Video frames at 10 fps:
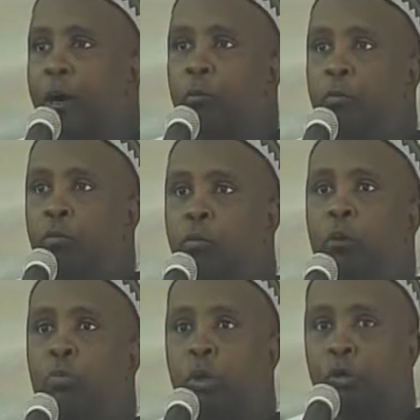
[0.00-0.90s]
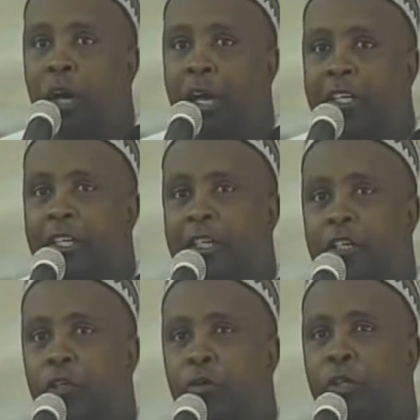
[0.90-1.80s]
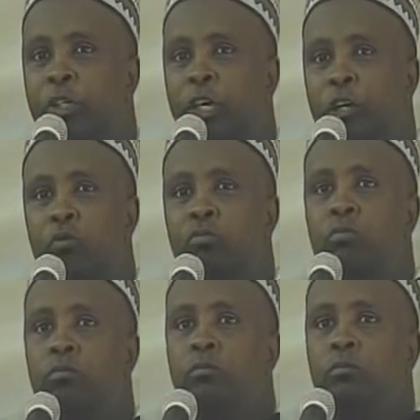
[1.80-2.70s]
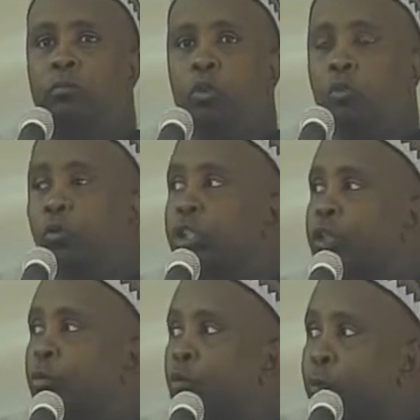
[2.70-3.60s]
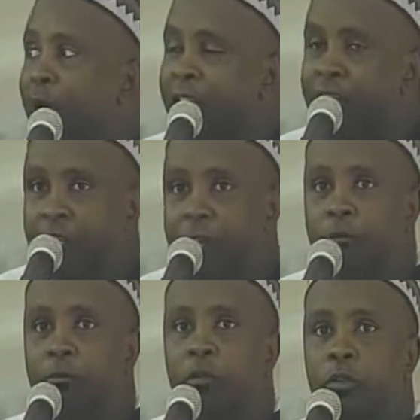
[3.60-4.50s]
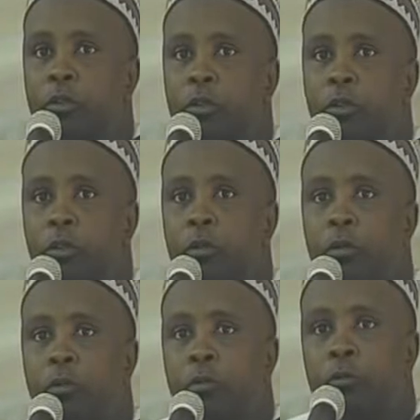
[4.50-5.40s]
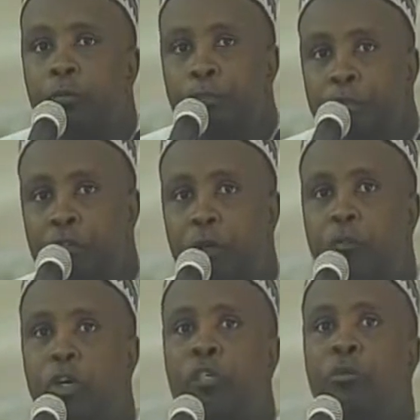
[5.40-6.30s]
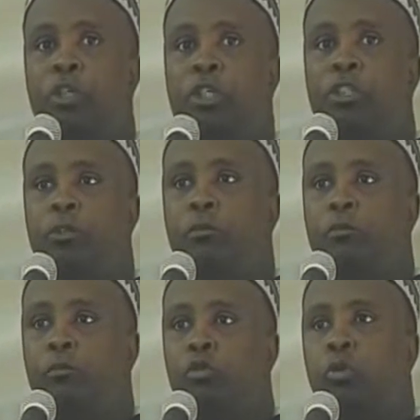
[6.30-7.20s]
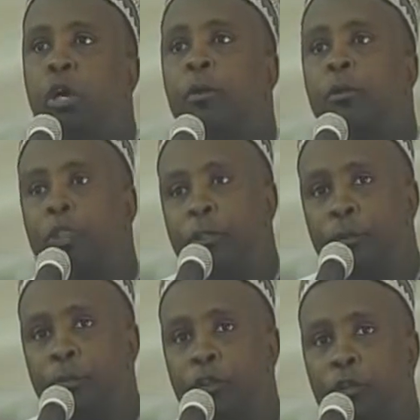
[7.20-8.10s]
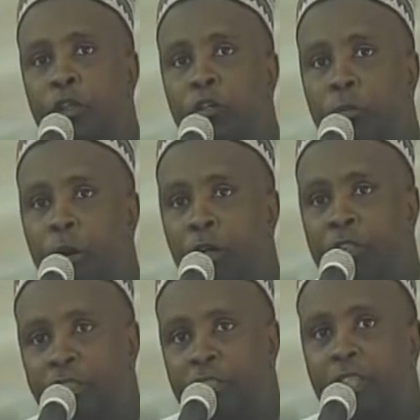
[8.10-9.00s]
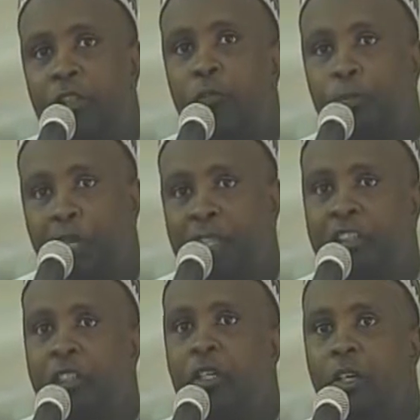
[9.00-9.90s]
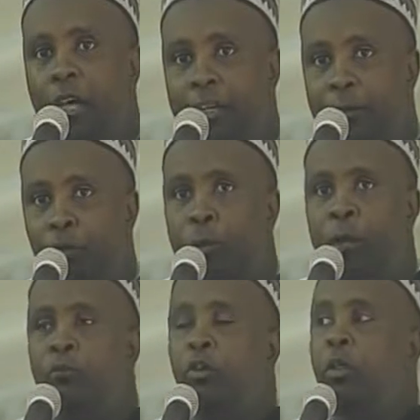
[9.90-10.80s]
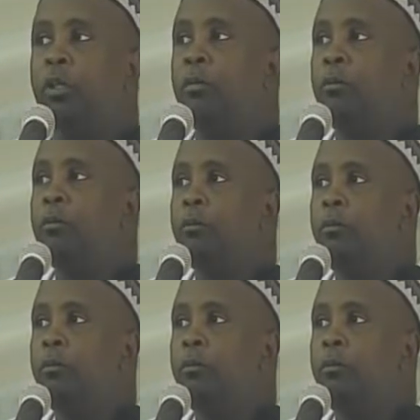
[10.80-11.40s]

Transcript: we have what we call Adede Tesawu in Kano, which is providing means of transportation to the female majority of our sisters, mothers, and the women folk.